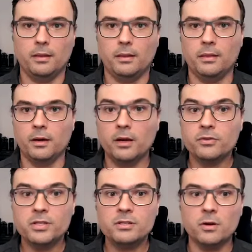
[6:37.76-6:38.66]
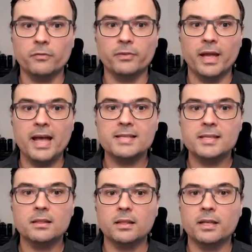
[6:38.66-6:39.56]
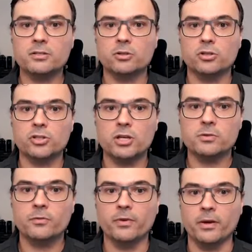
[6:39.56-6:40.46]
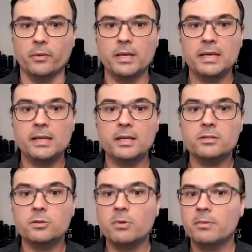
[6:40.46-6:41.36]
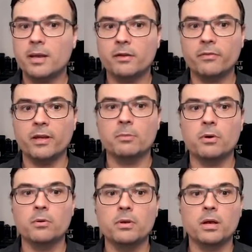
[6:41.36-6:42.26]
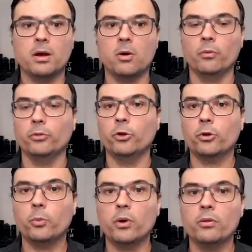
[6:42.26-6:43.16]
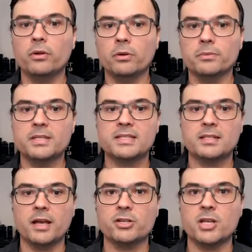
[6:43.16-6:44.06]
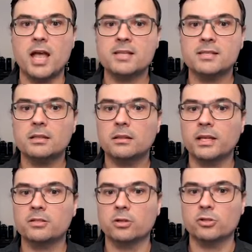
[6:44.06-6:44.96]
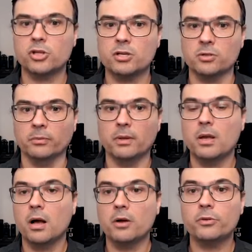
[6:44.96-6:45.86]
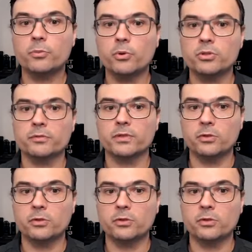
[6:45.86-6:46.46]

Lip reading: The content of the assetlinks.json file needs to be made available on .wellknown/assetlinks.json on the root of the